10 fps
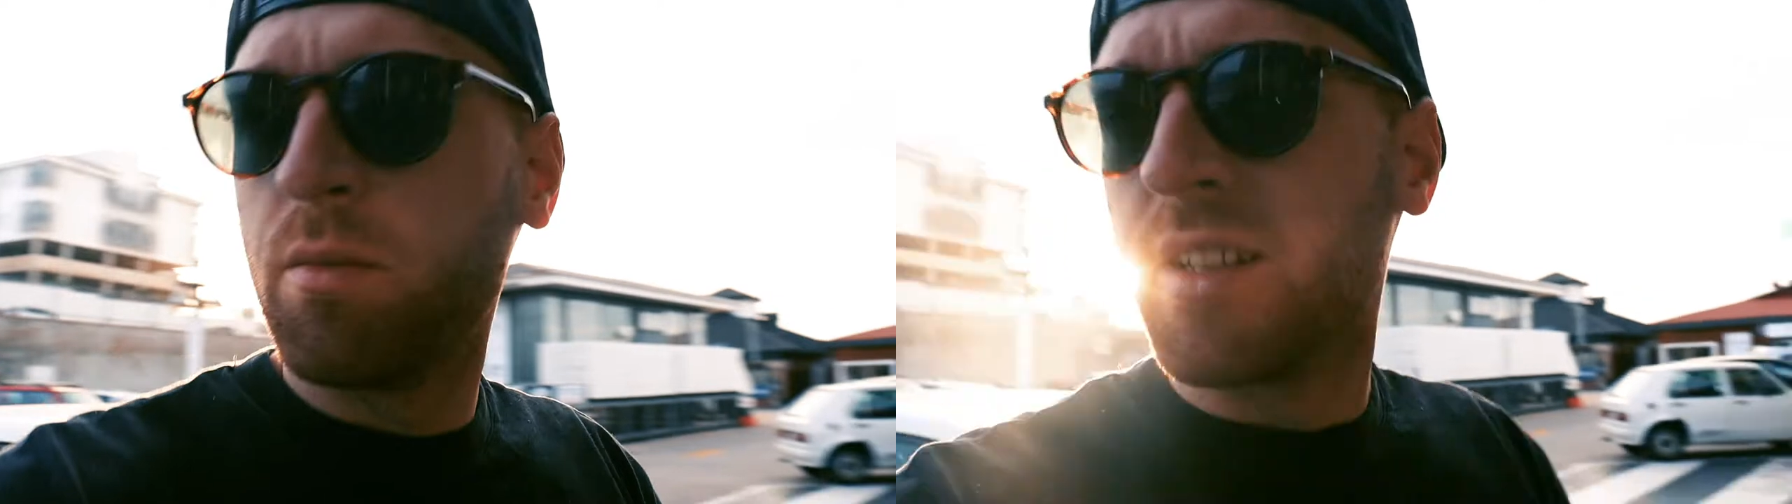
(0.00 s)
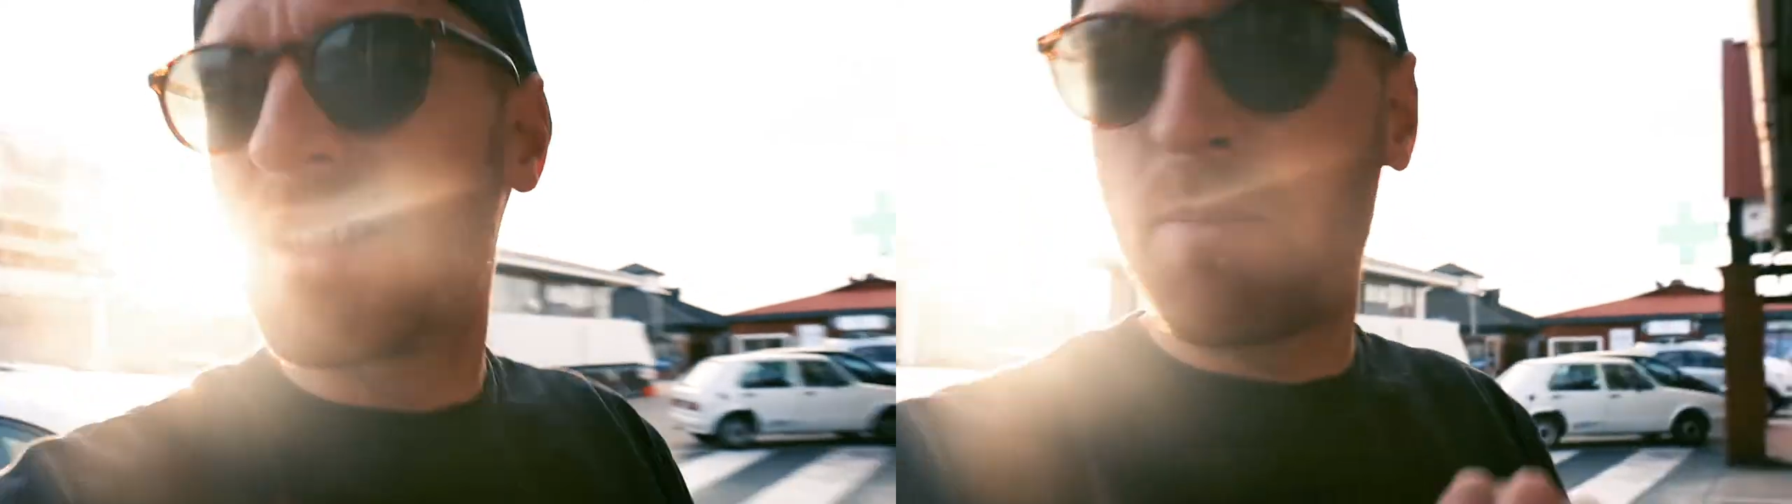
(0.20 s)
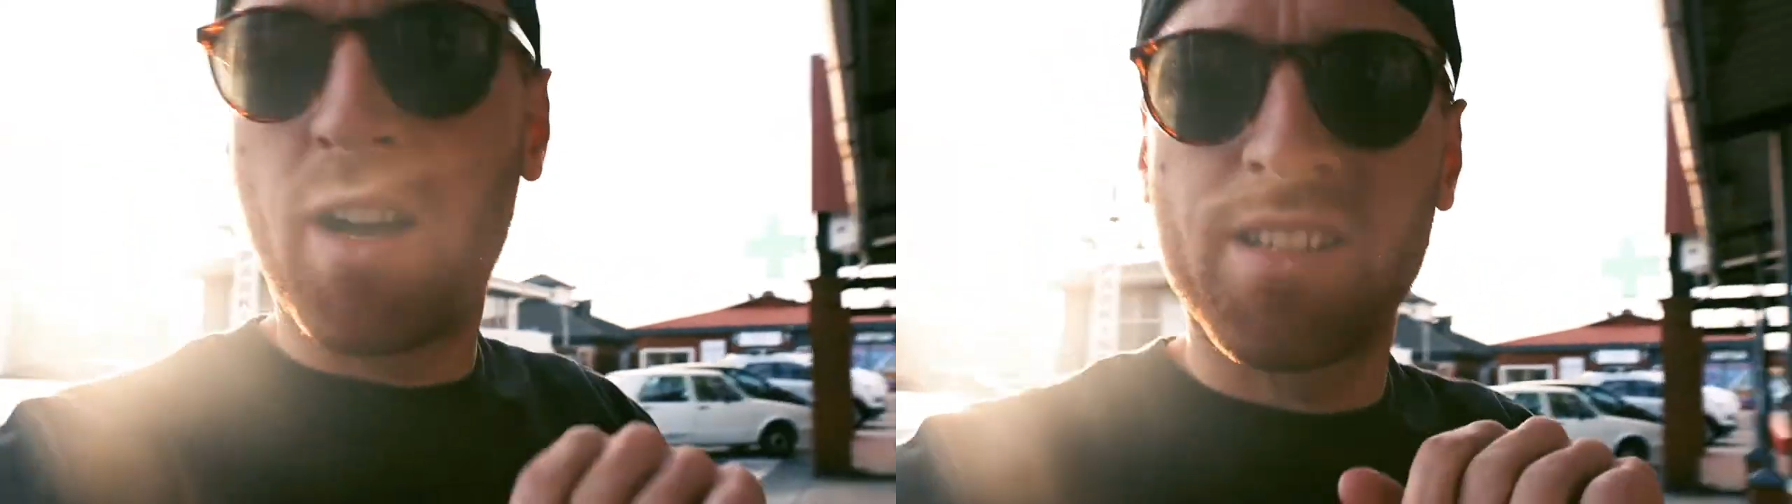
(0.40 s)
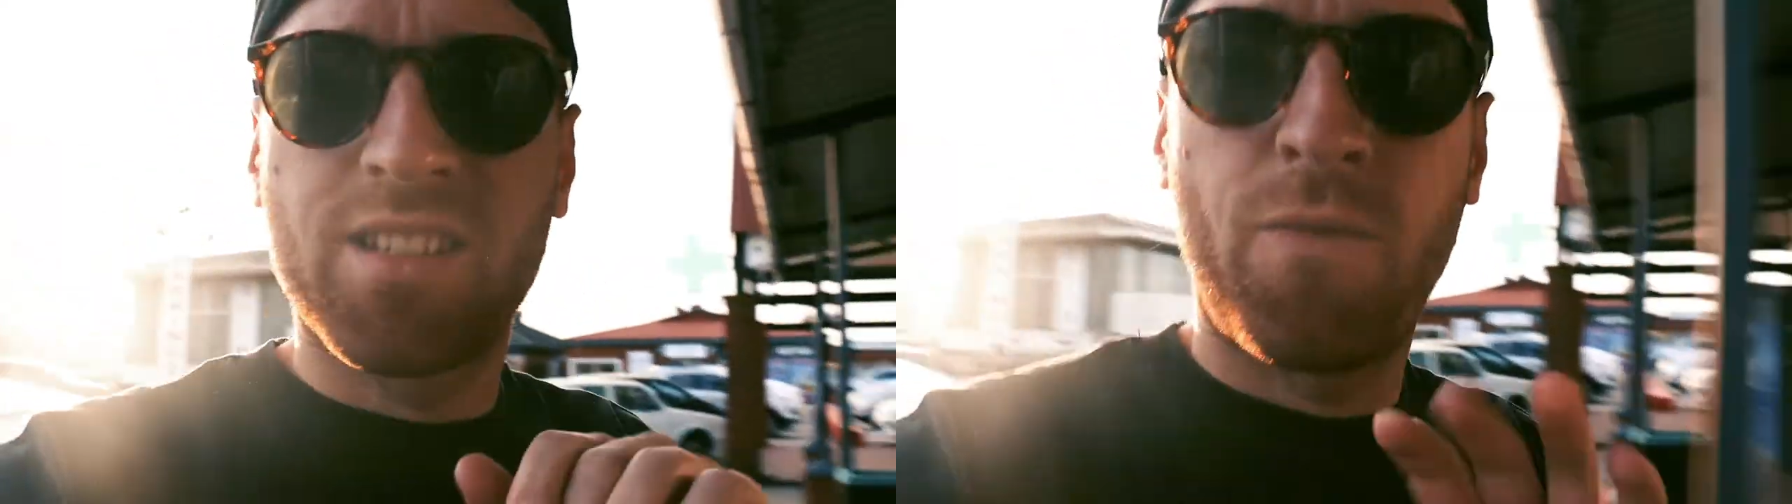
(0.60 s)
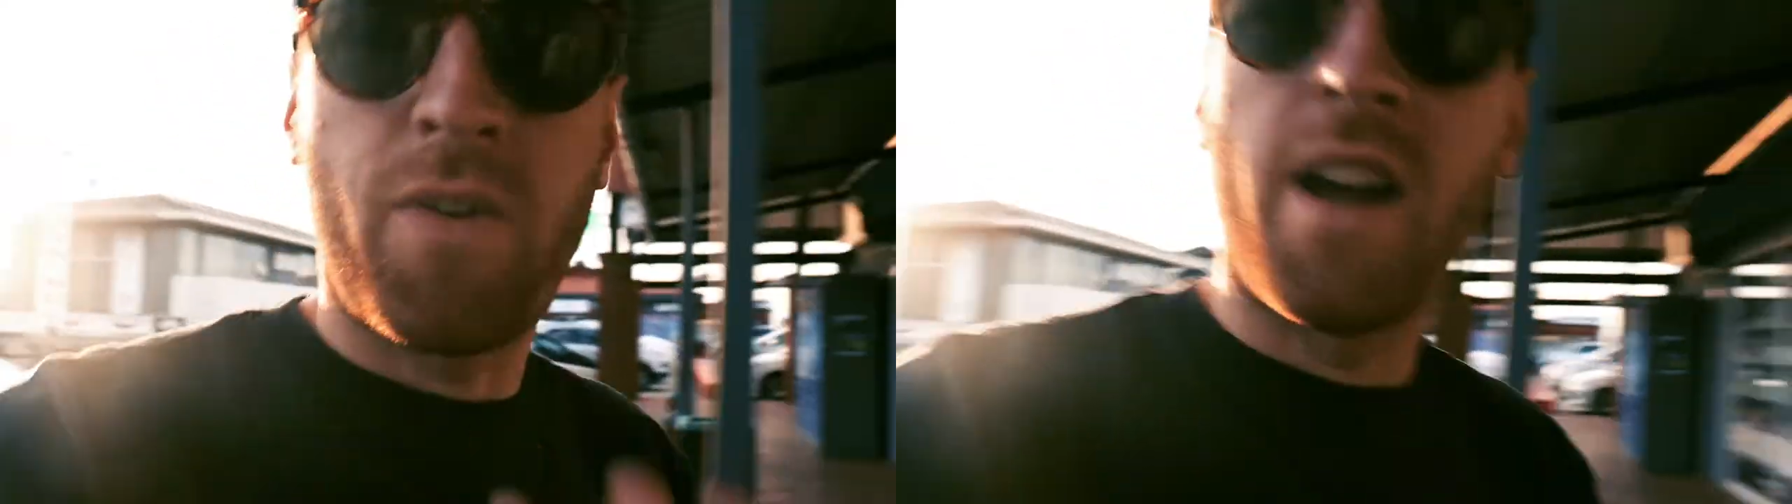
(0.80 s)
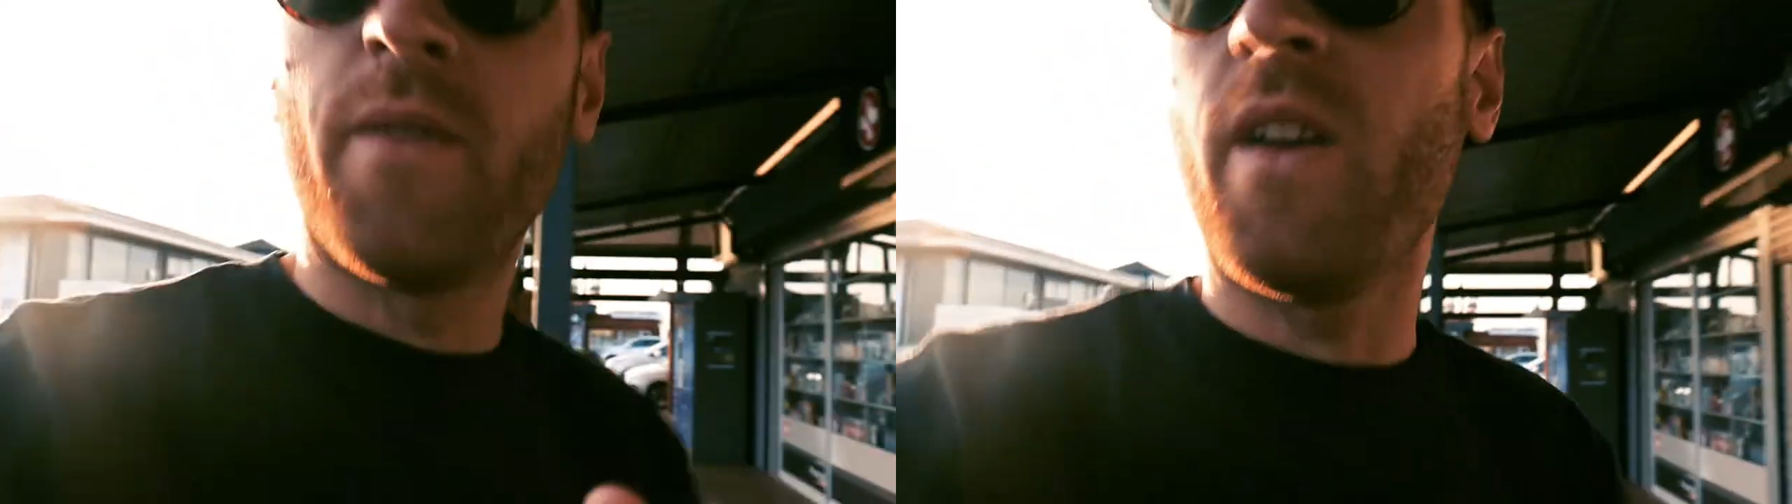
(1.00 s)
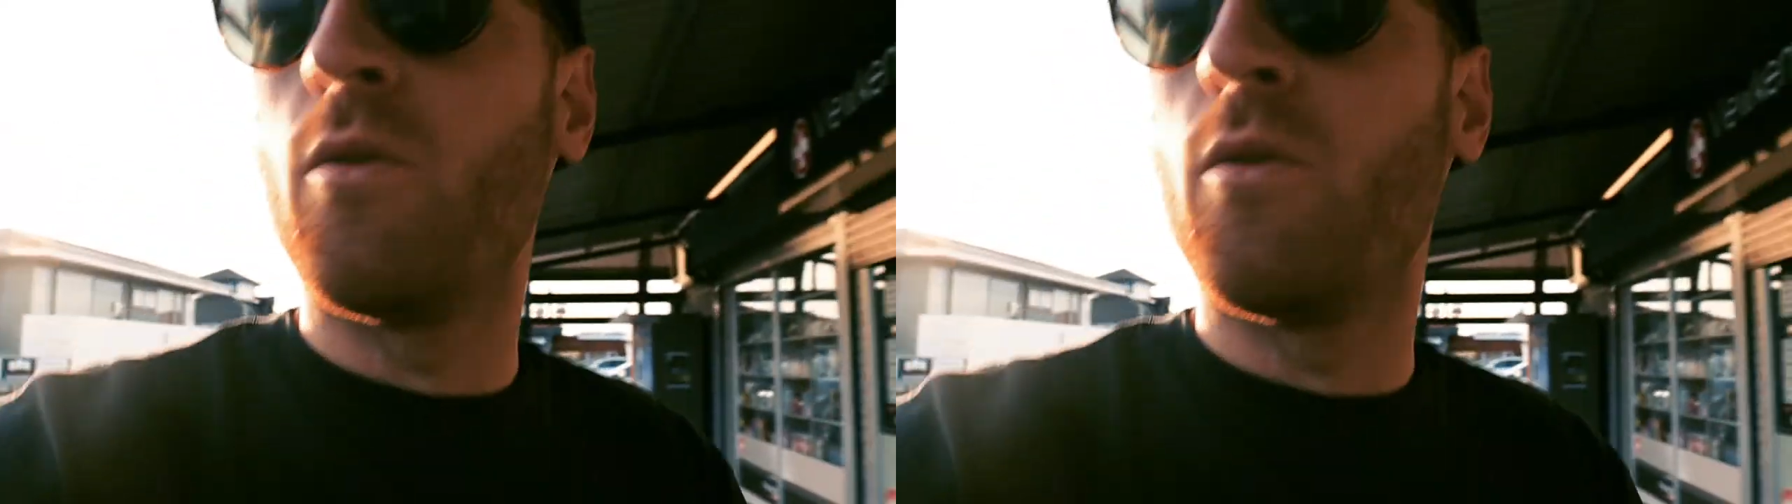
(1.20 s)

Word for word: minutes past 5